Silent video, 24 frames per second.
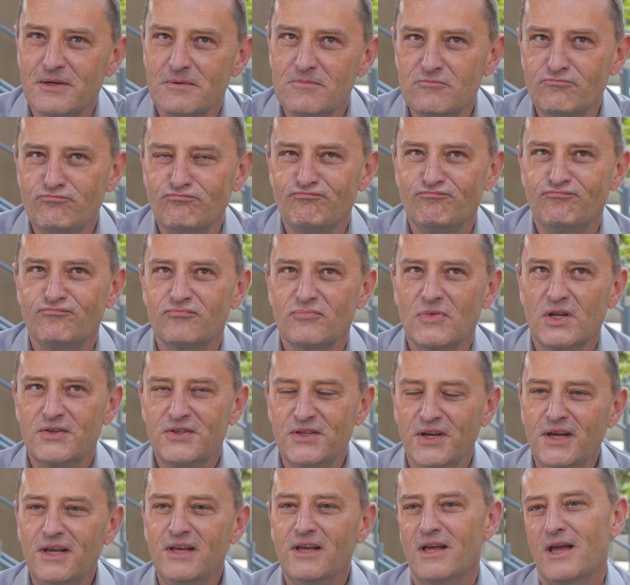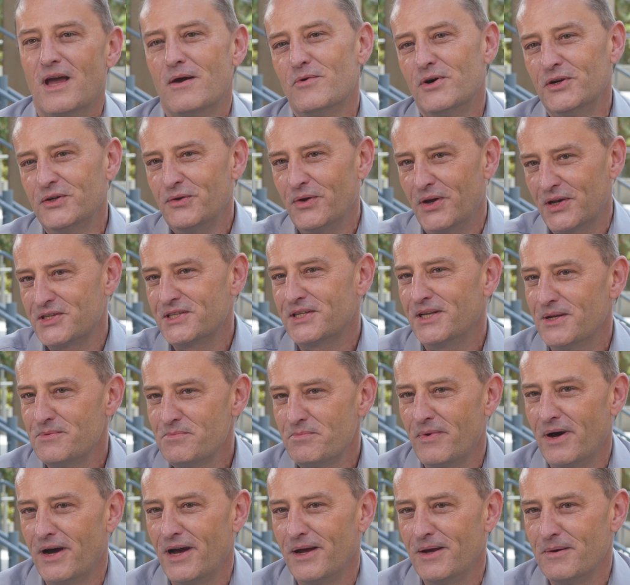um, thinking I want to extend
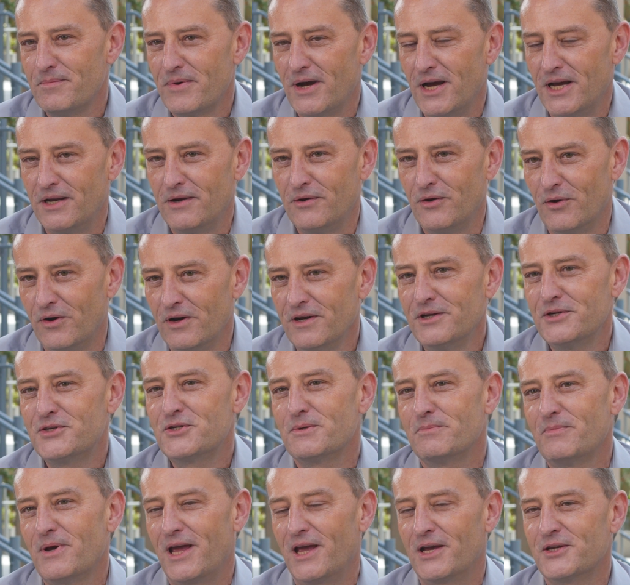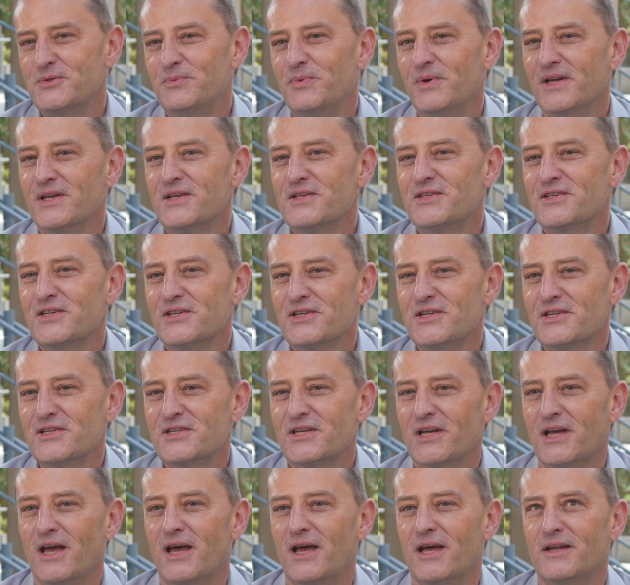my, my knowledge and my
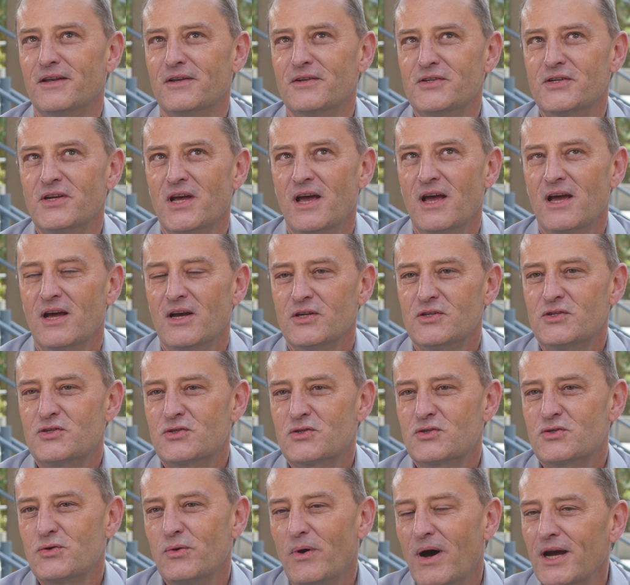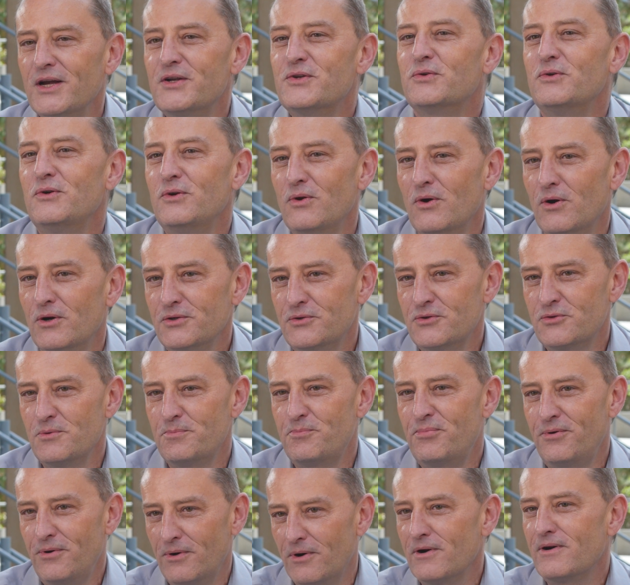experiences and try to learn to
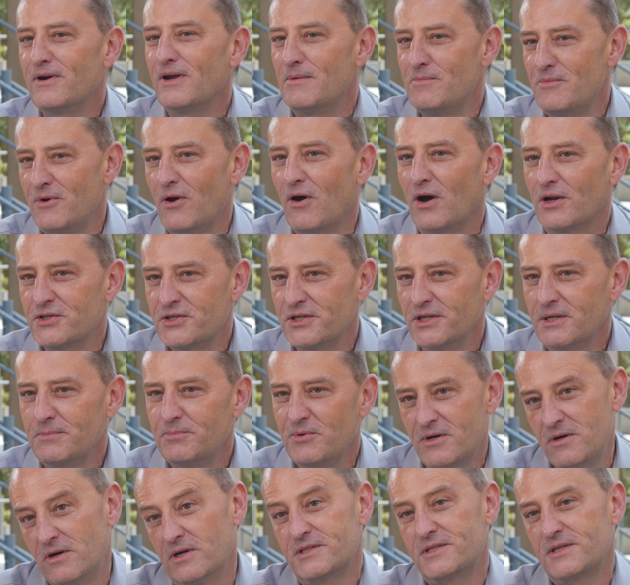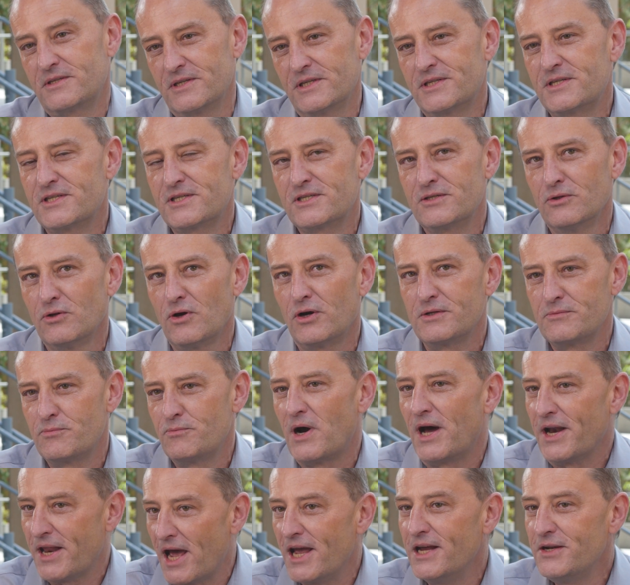program logic because this is not
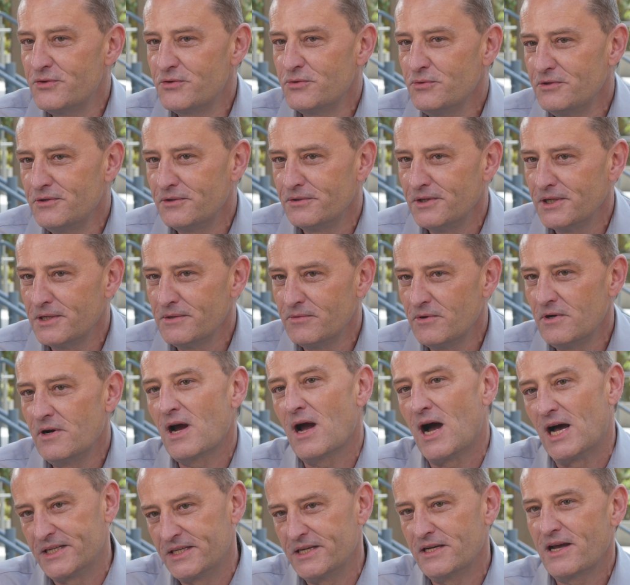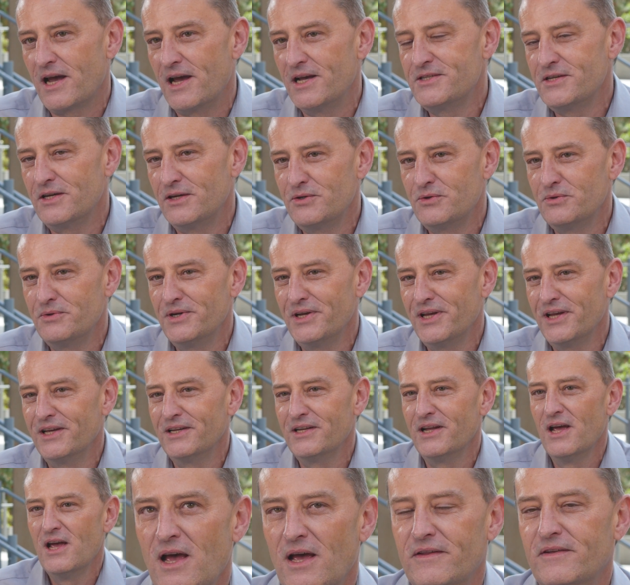what I do during work, other guys are doing
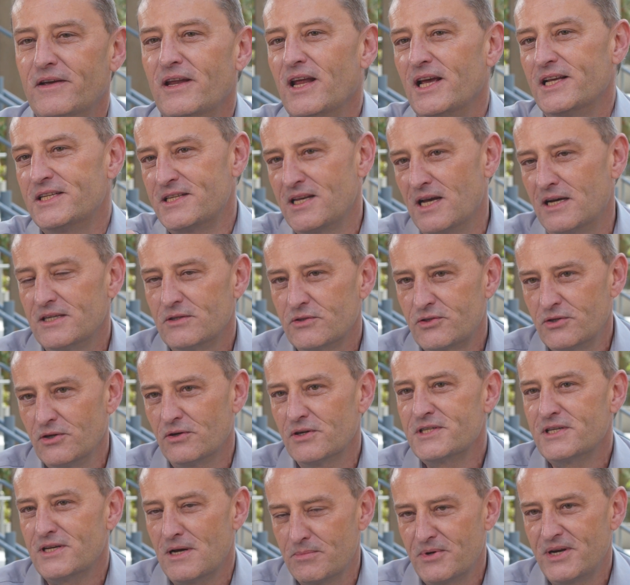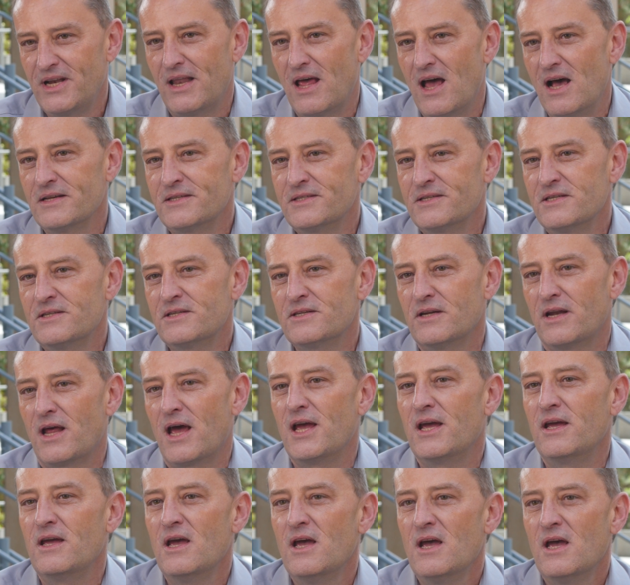it. And then I saw, saw some classes and
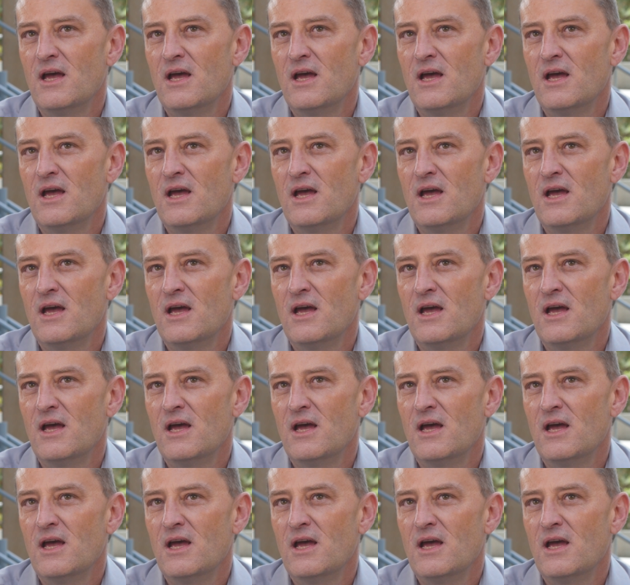I